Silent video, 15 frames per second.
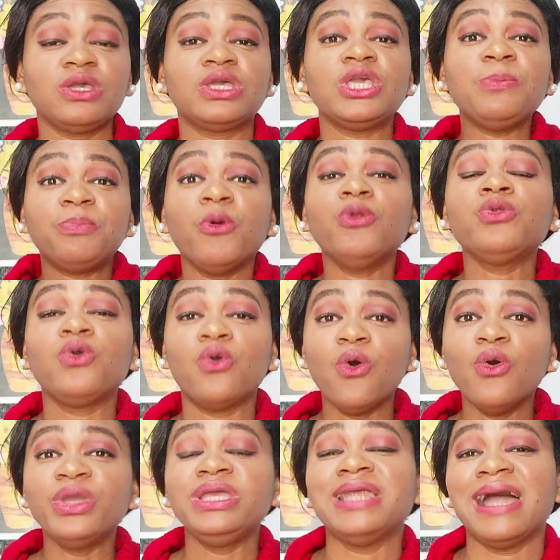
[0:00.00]
keep on
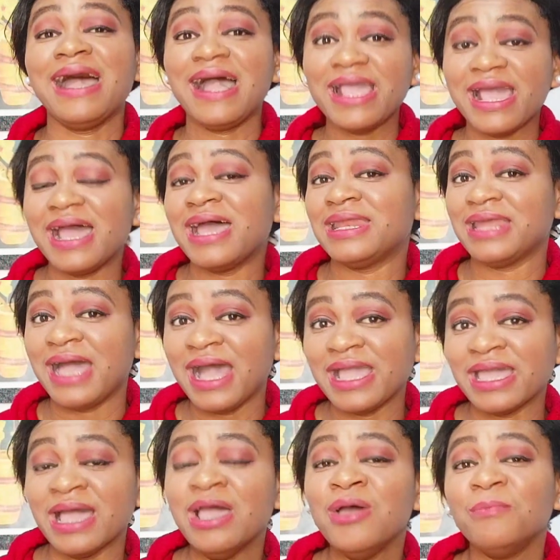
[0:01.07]
going higher and
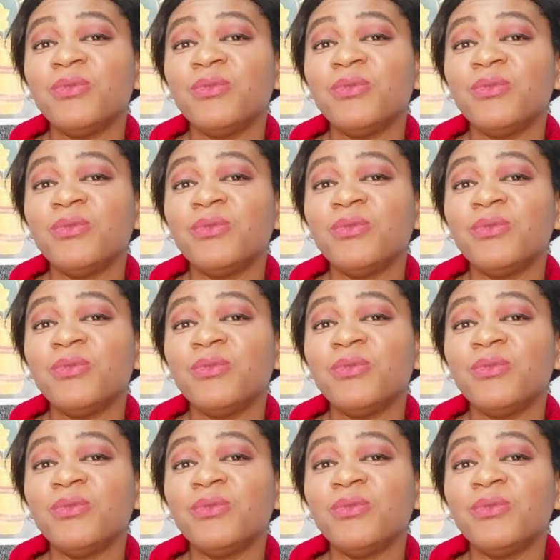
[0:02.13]
higher.